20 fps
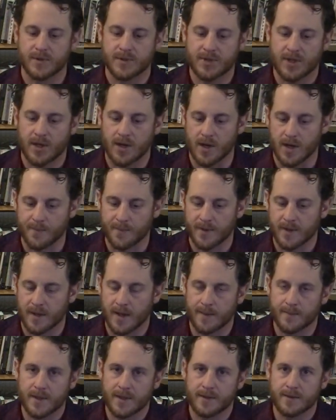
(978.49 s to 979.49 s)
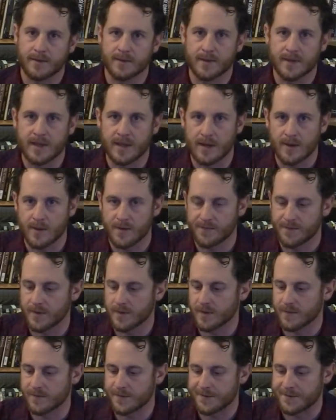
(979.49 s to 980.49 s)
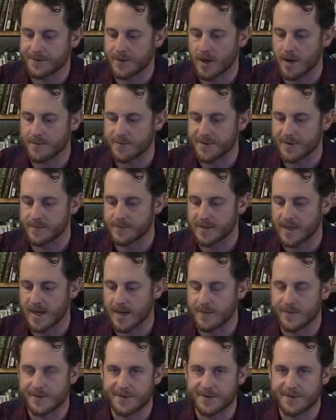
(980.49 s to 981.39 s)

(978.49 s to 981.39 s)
tarp. I'm going to do a gear review of this tarp sometime.